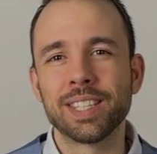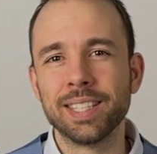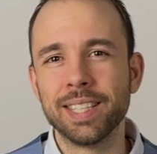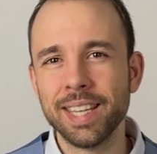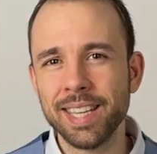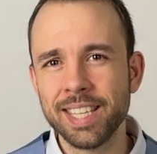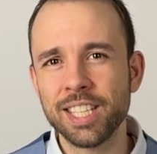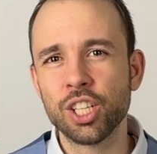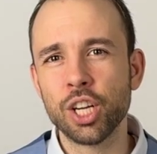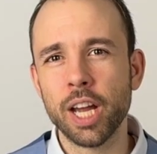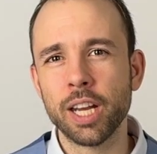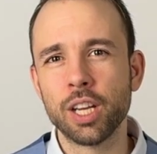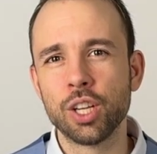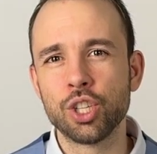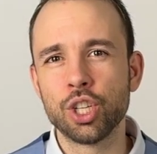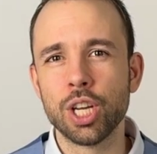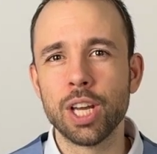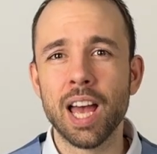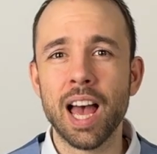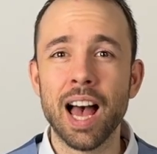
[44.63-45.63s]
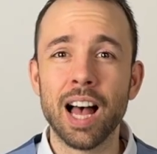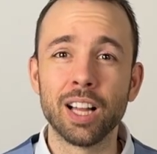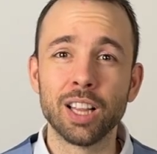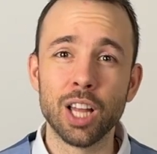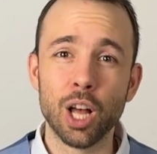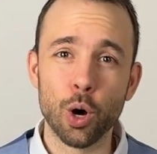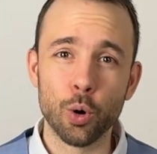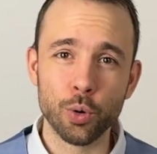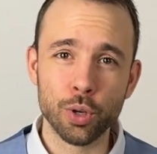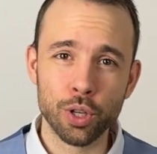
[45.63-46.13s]
this strategy
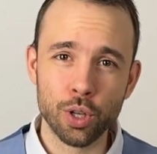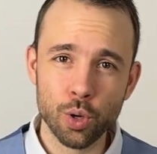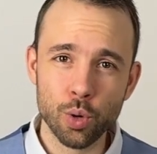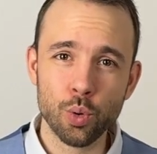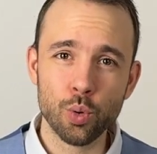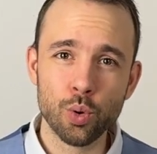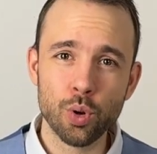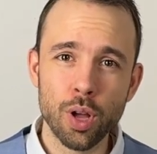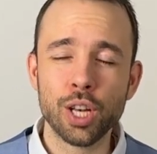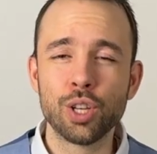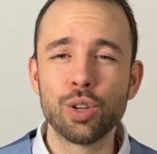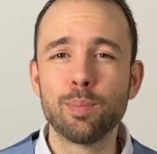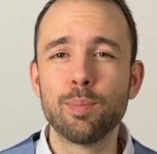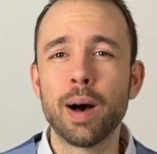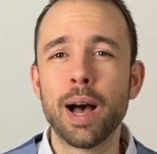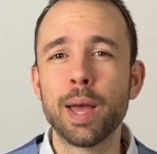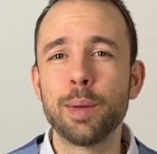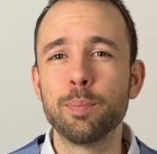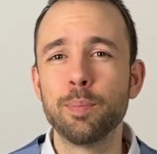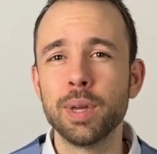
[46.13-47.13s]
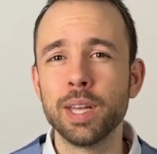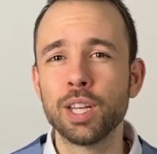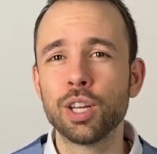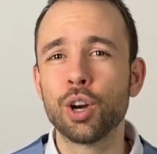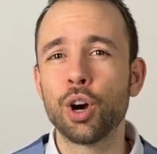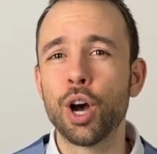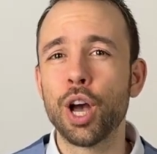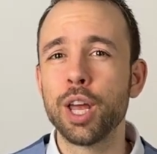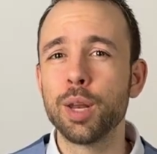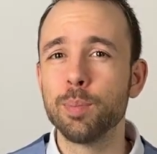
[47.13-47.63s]
allows you to buy
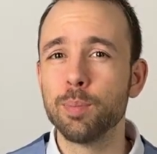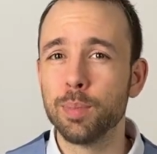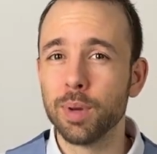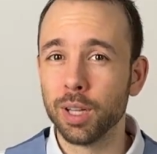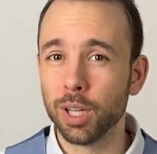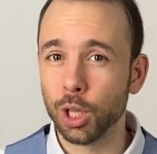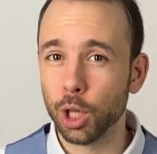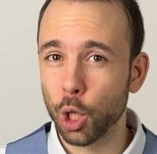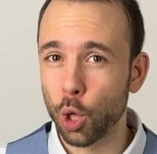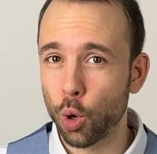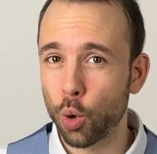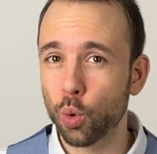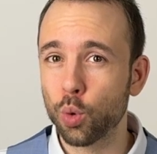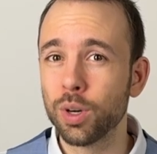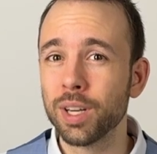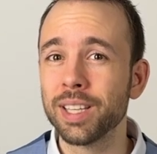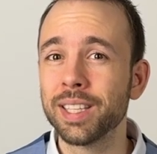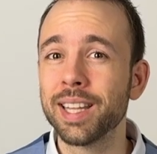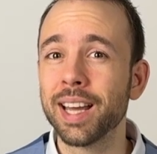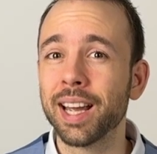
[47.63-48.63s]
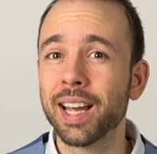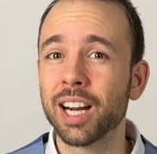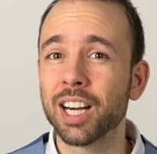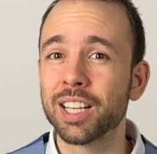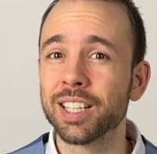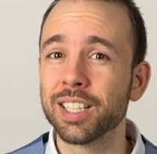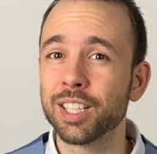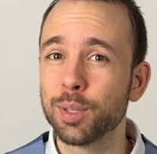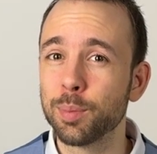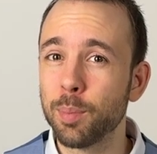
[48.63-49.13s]
Bitcoin below the
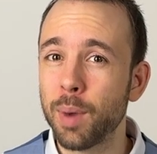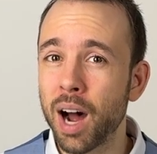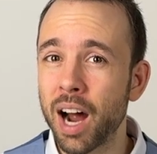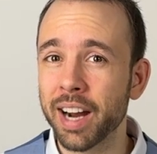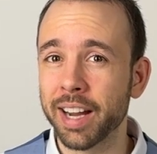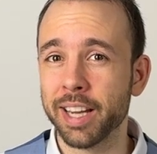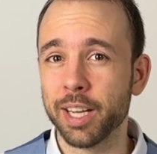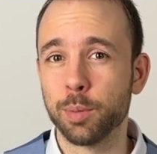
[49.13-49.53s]
current market